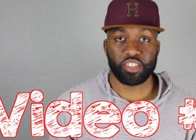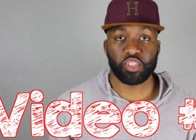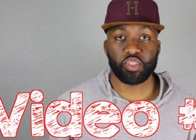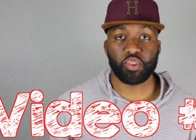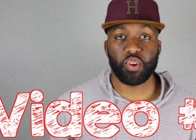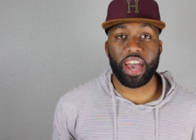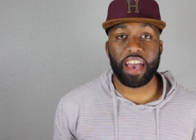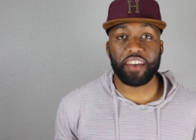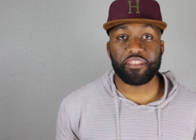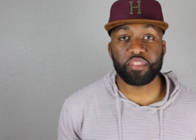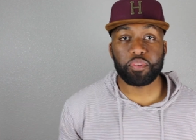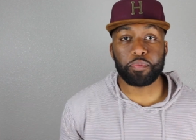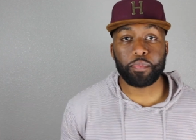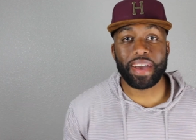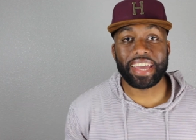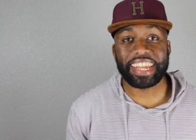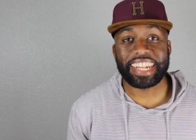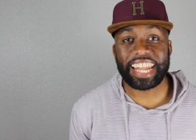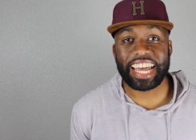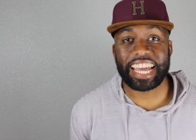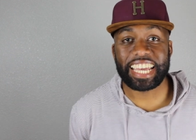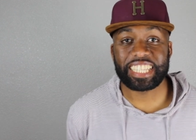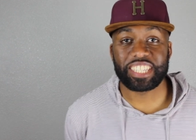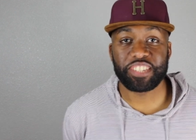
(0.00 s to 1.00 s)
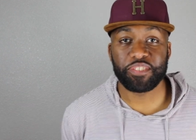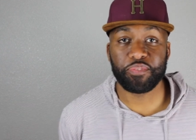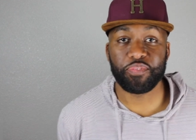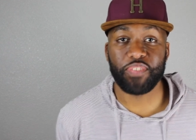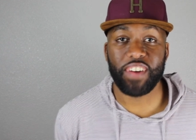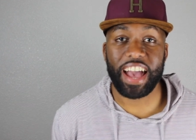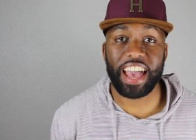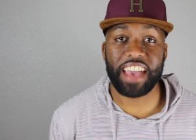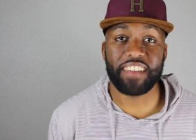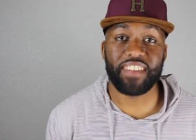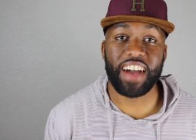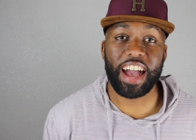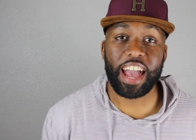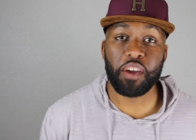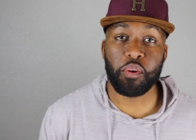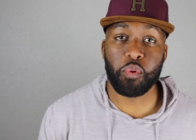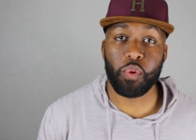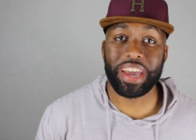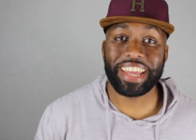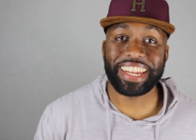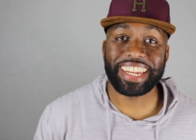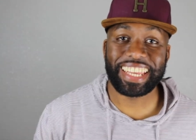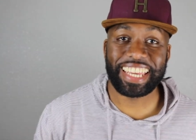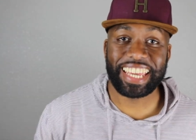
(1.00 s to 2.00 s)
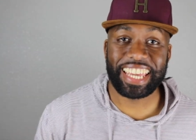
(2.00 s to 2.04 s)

So after my 9 to 5, I went